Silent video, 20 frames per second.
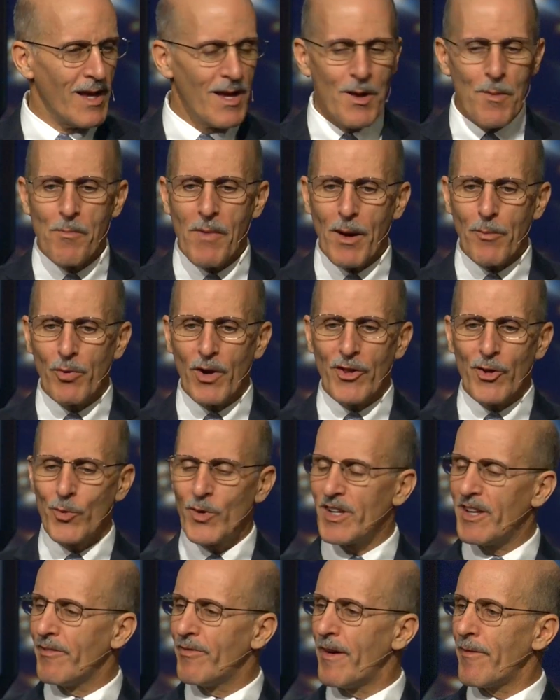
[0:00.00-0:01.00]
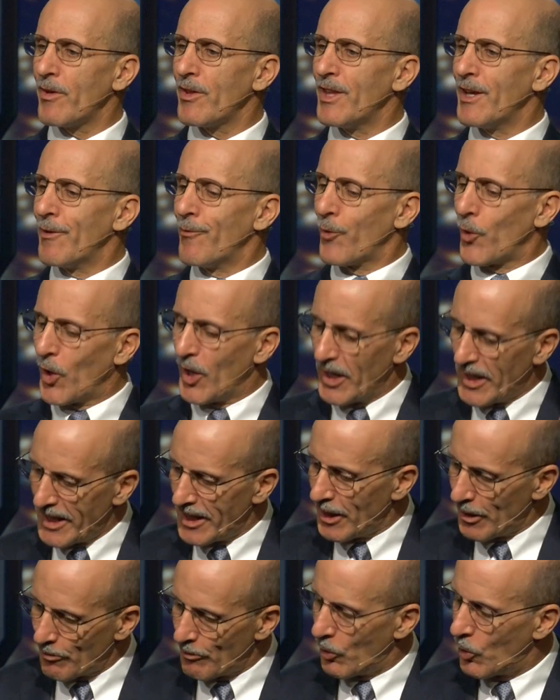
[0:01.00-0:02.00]
My brother would give everything for a
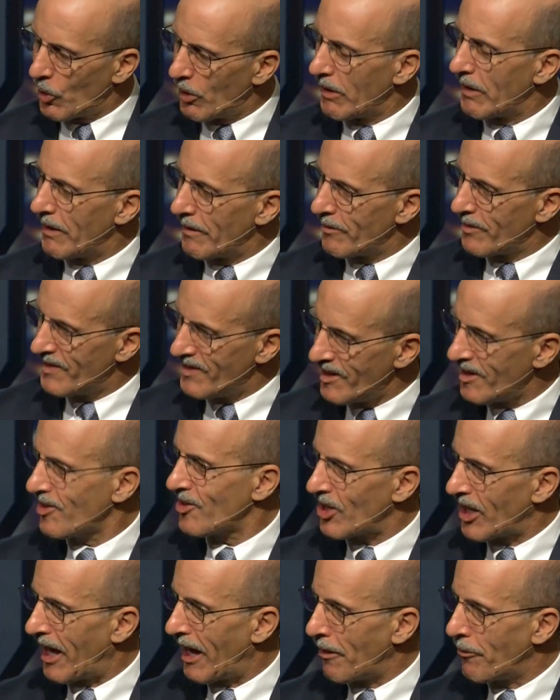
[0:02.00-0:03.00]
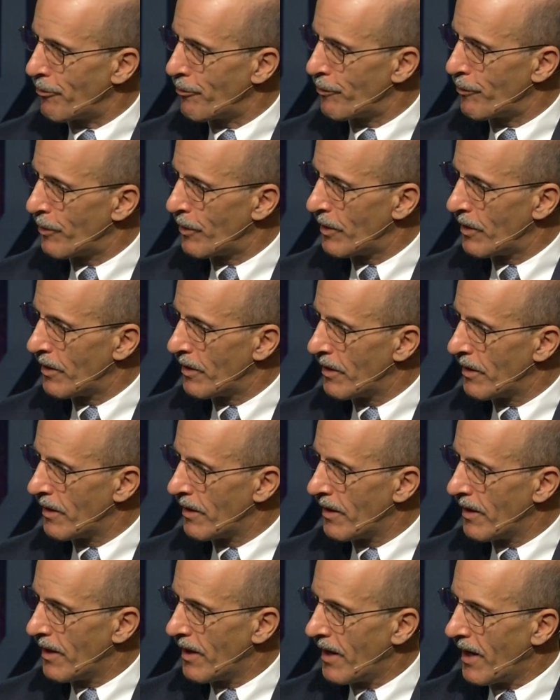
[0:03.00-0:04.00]
little more of this life,
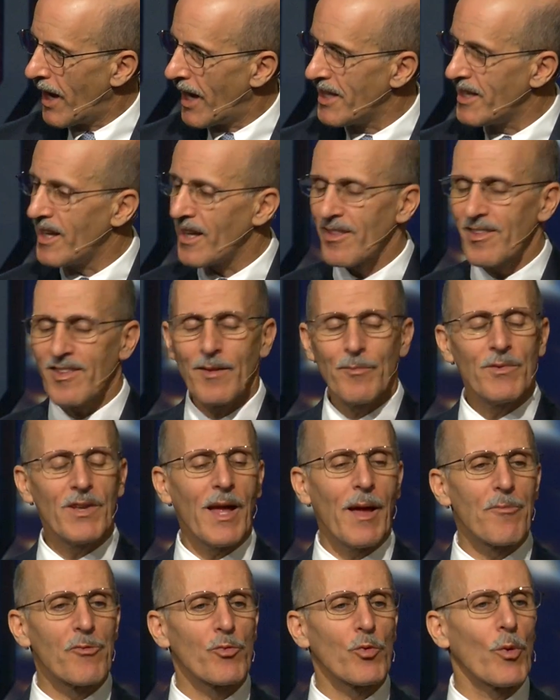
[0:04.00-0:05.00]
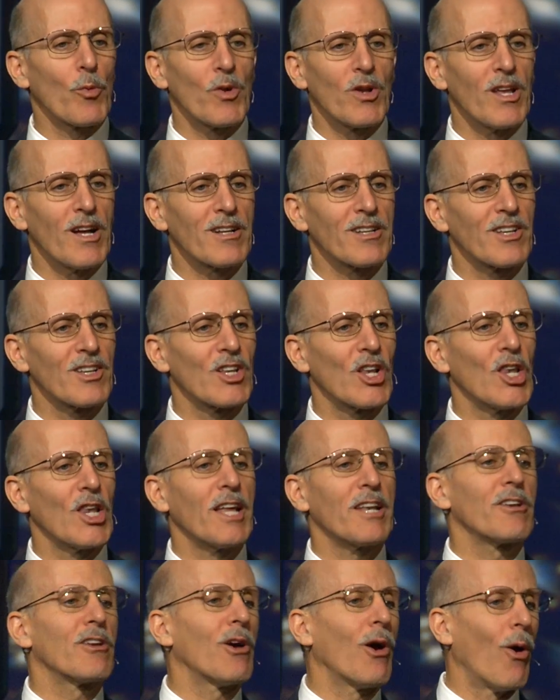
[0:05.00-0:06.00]
and yet sometimes we're reluctant to
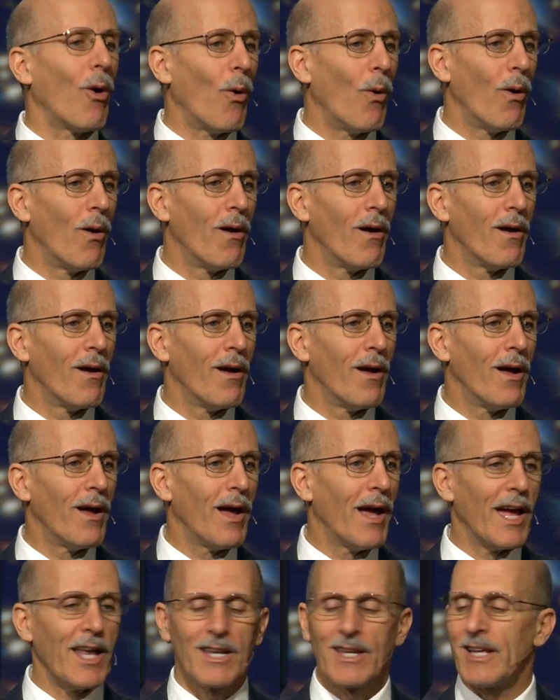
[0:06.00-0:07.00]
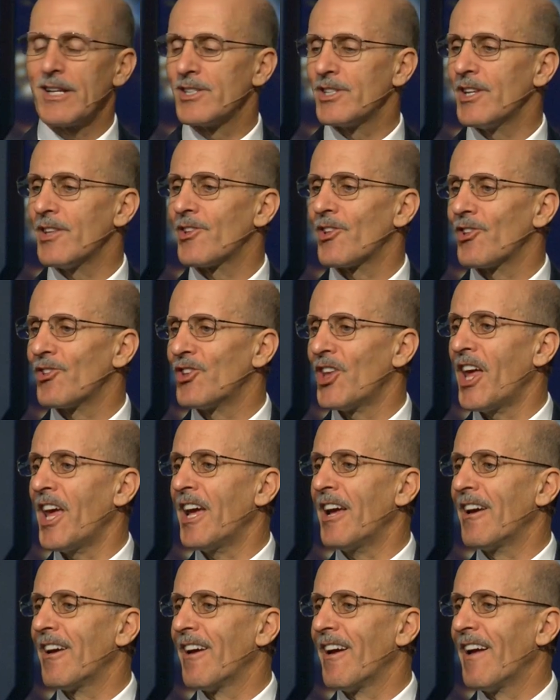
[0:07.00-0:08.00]
let go and let Jesus
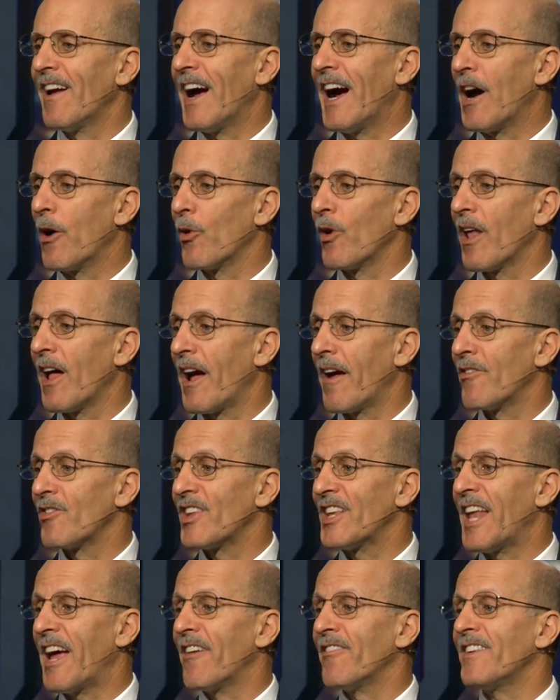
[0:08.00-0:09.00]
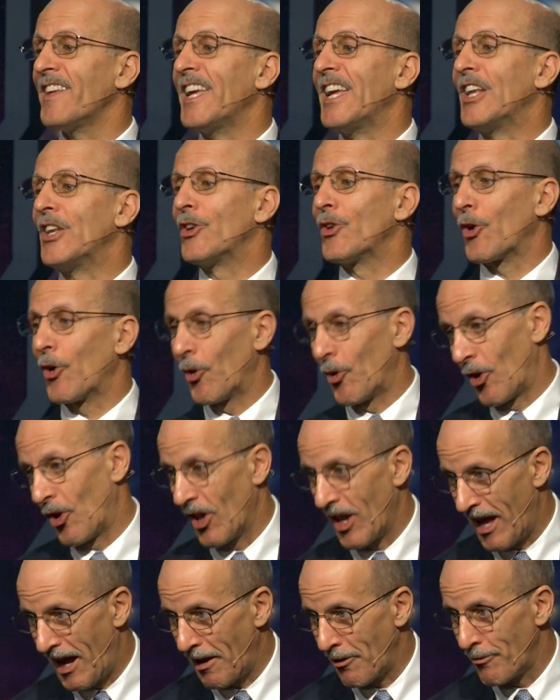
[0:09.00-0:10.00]
take our lives and have eternal
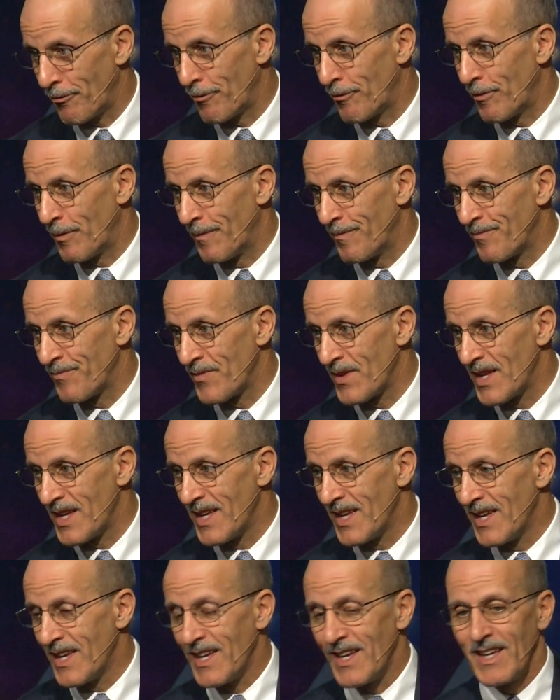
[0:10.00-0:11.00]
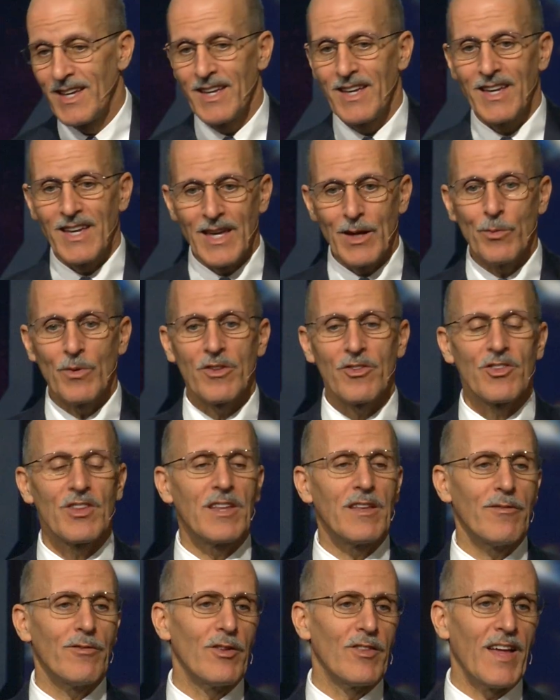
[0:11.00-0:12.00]
life. He wants to
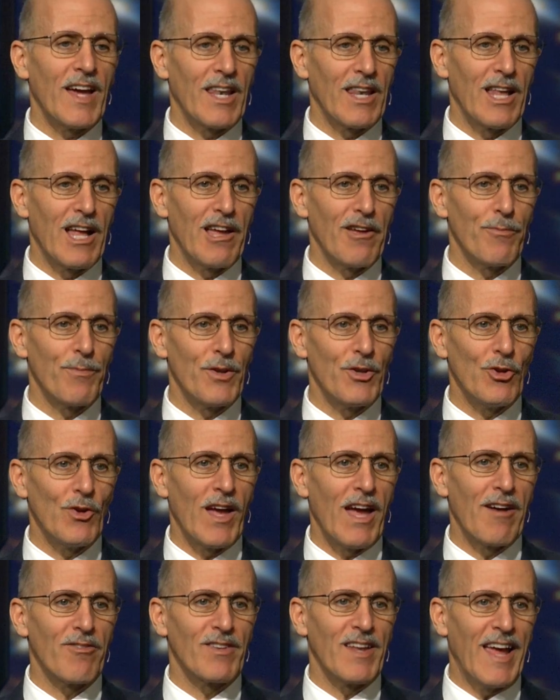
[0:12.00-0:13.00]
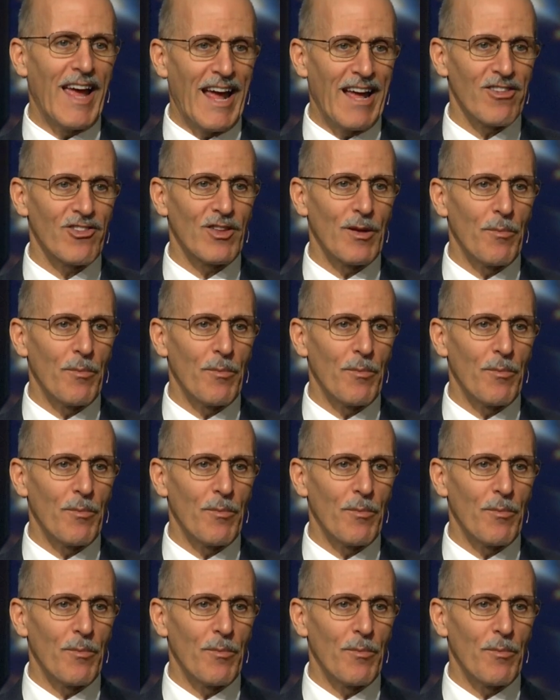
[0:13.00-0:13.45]
give you that life, but you have to ask him.